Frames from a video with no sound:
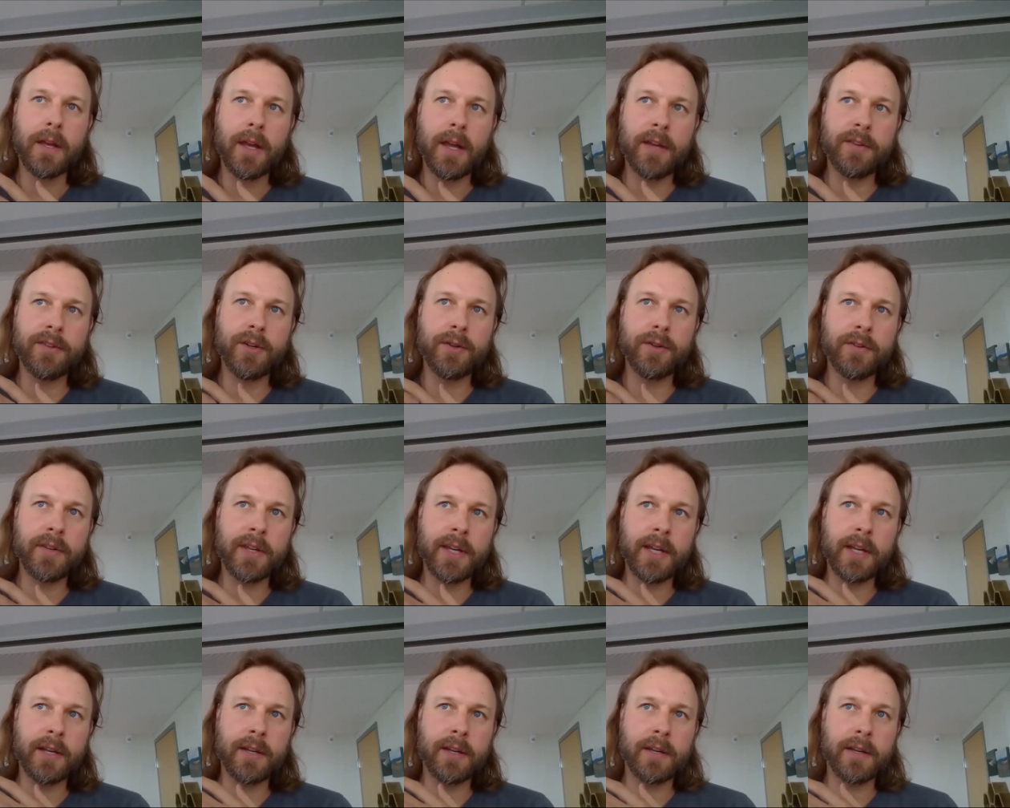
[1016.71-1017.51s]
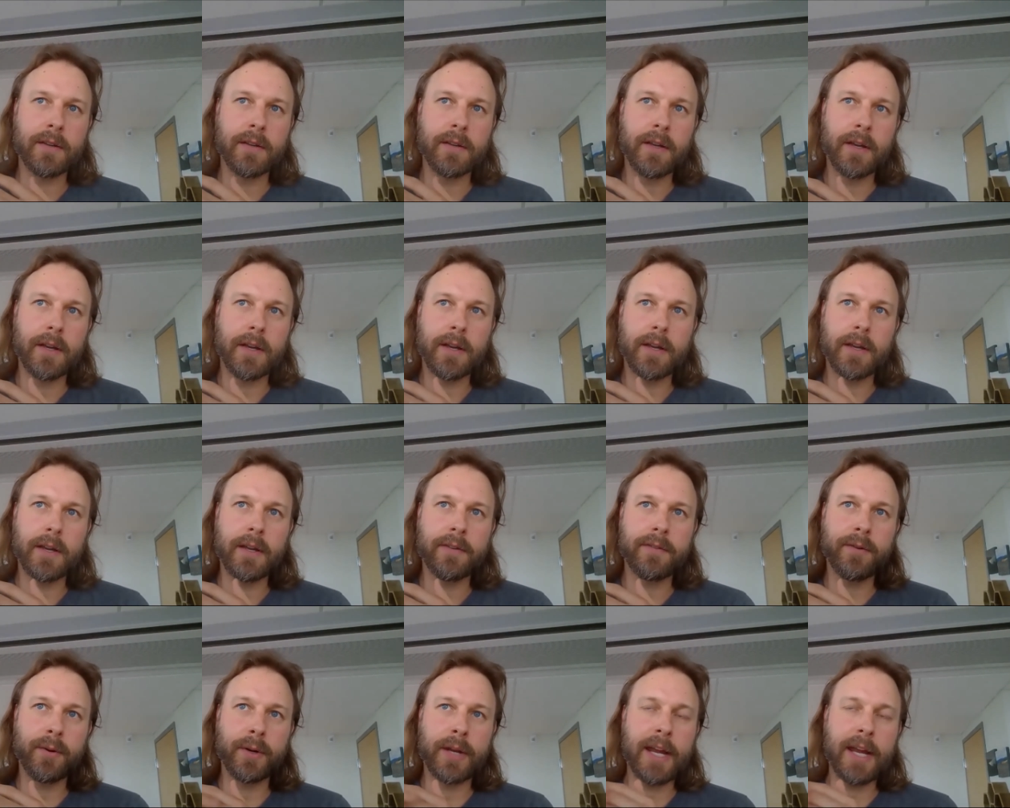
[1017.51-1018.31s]
using
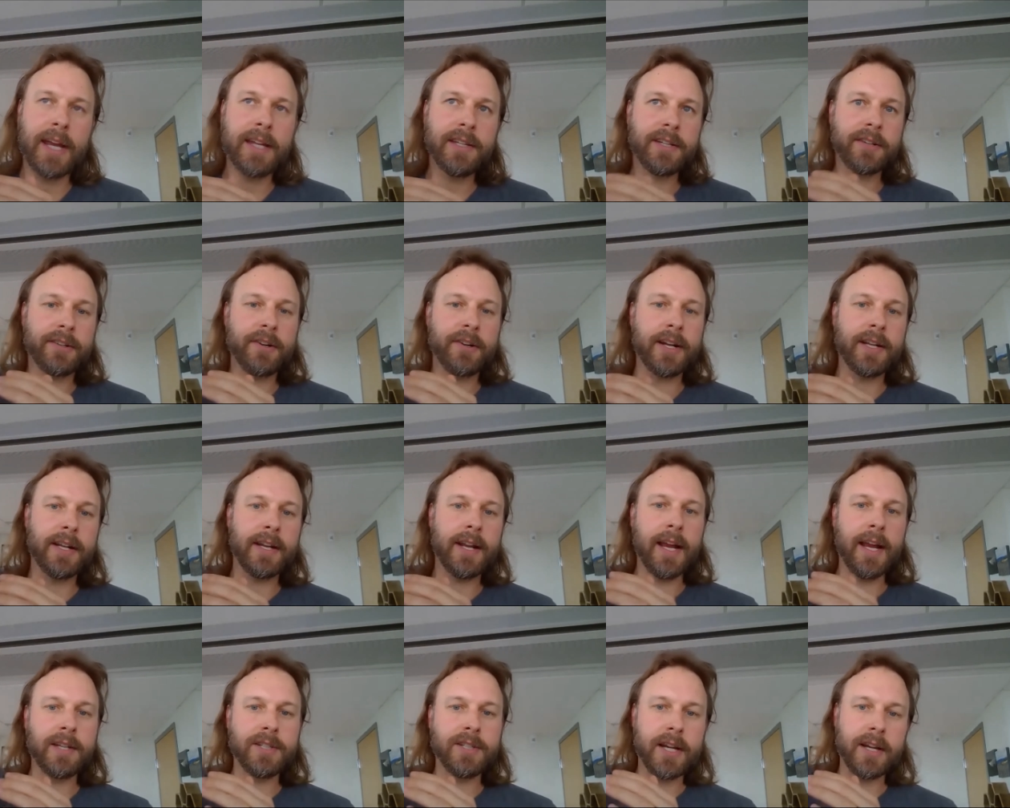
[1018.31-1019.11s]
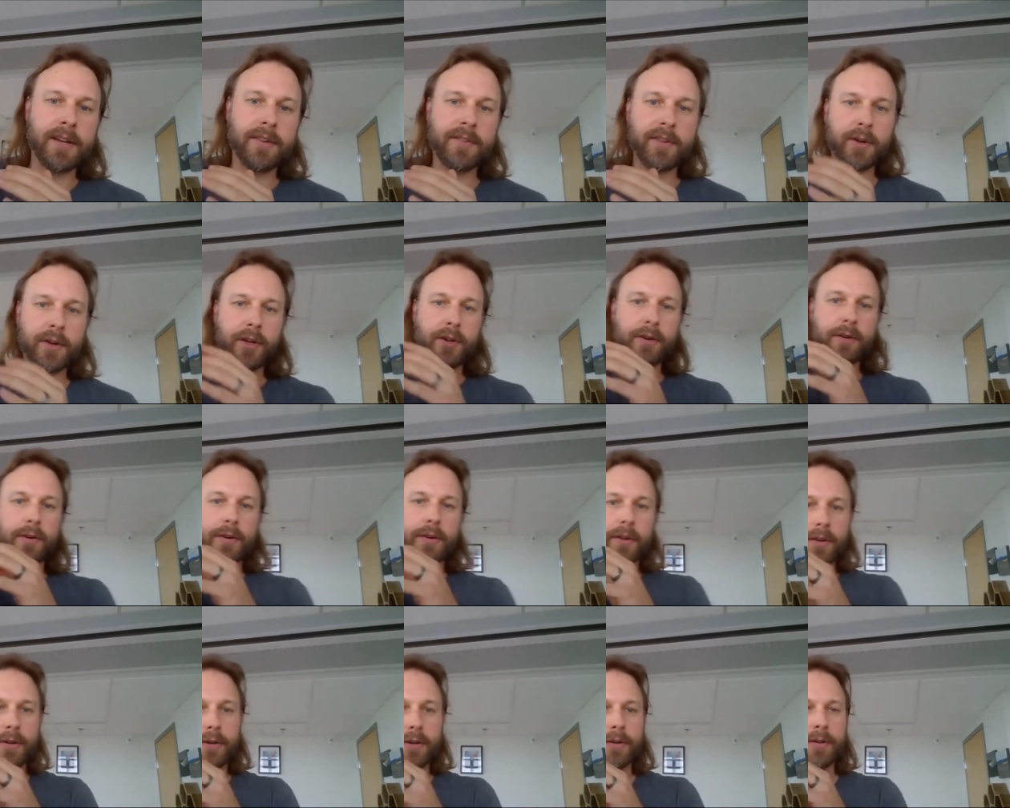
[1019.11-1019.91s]
sort of integrated age dating. So
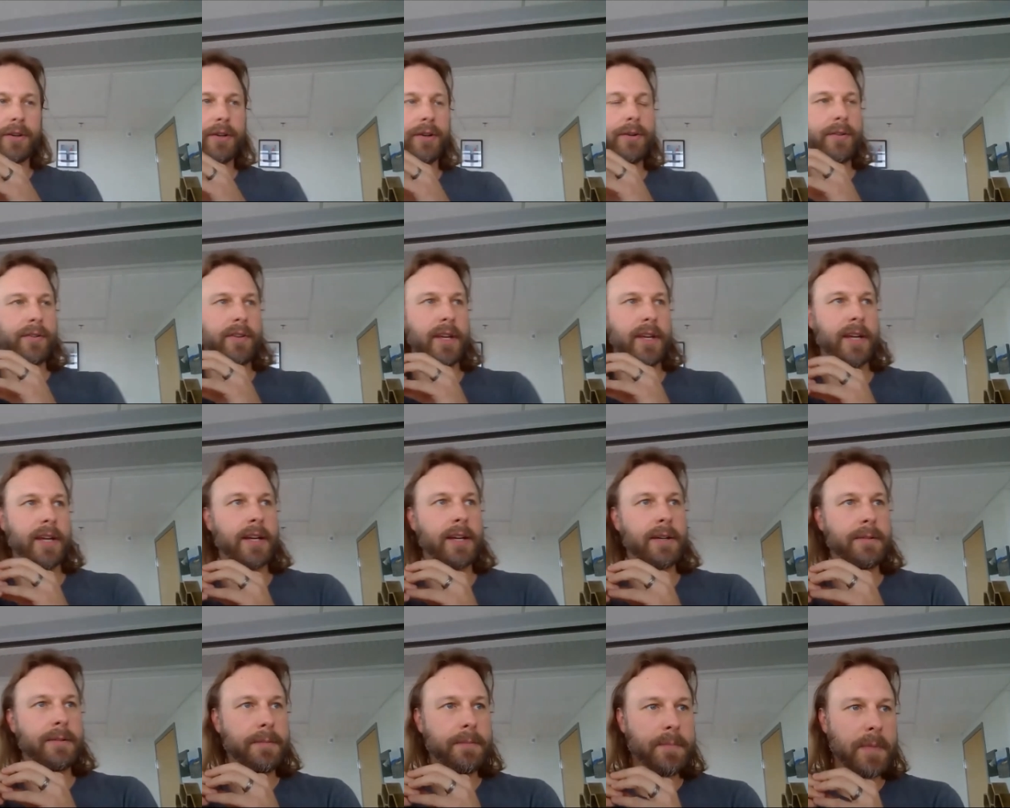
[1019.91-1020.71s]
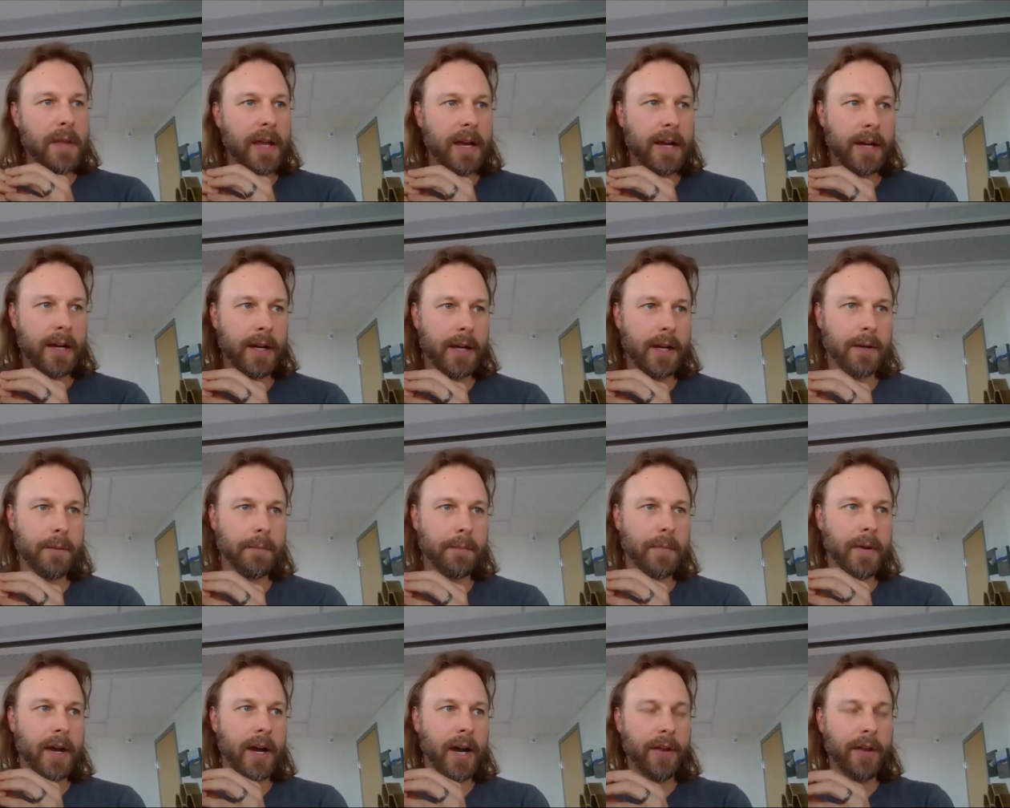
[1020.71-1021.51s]
you're using
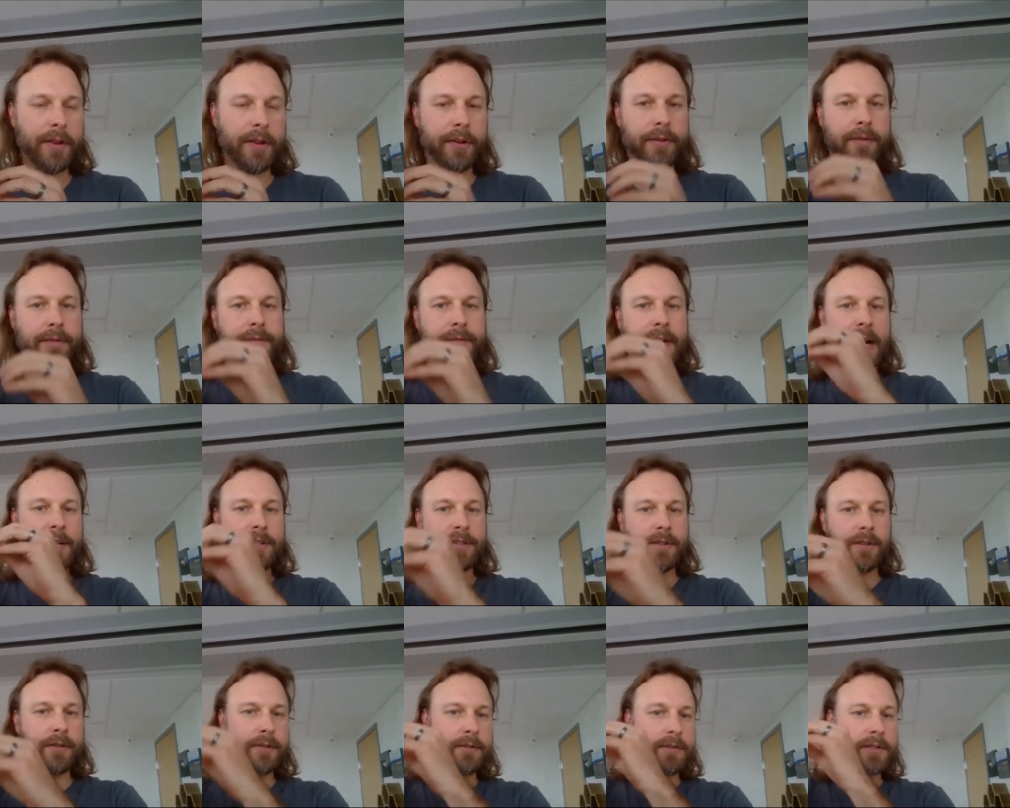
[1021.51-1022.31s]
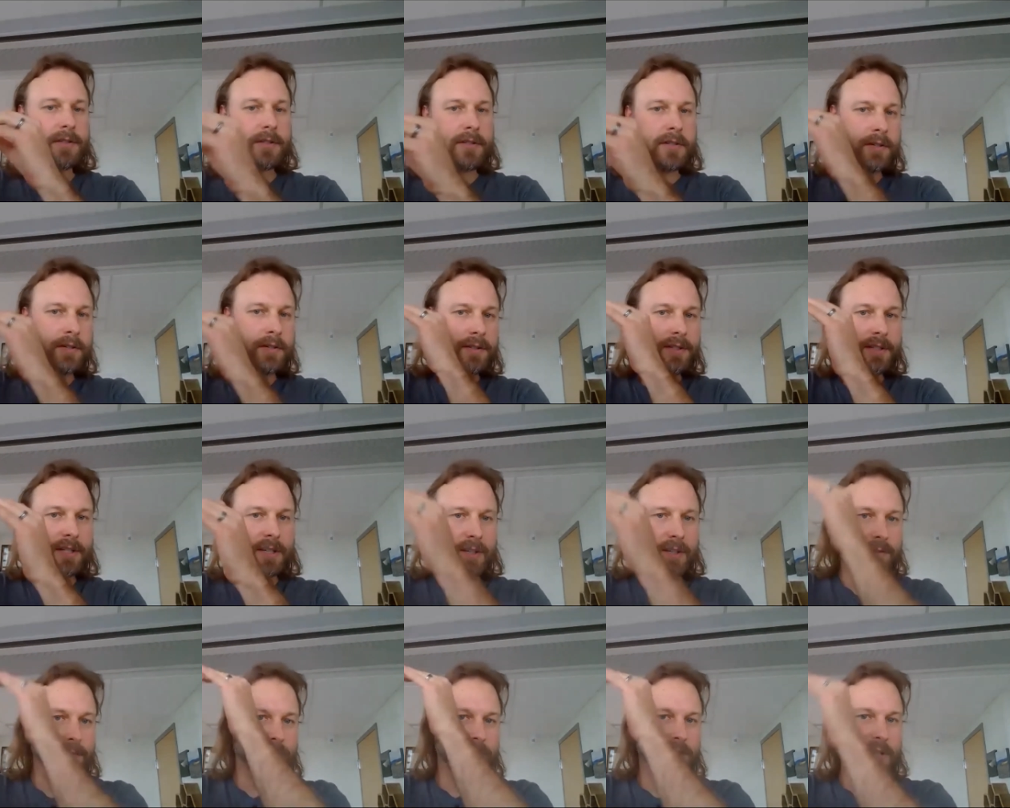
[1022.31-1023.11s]
other factors
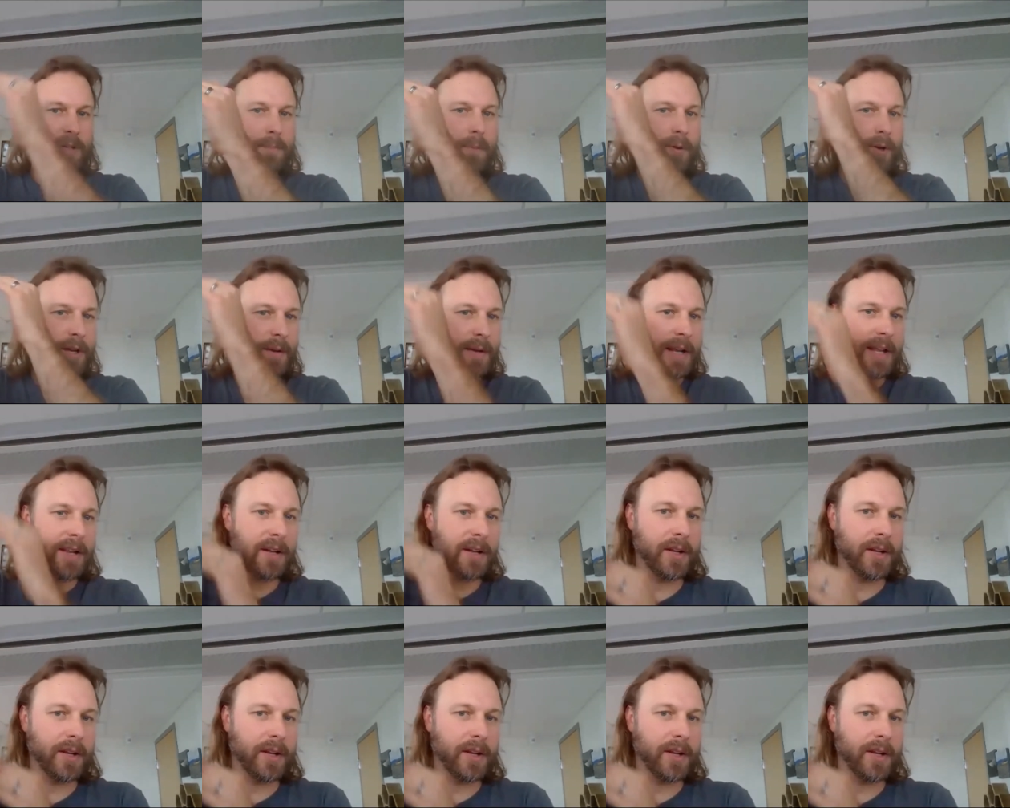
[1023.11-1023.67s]
to put it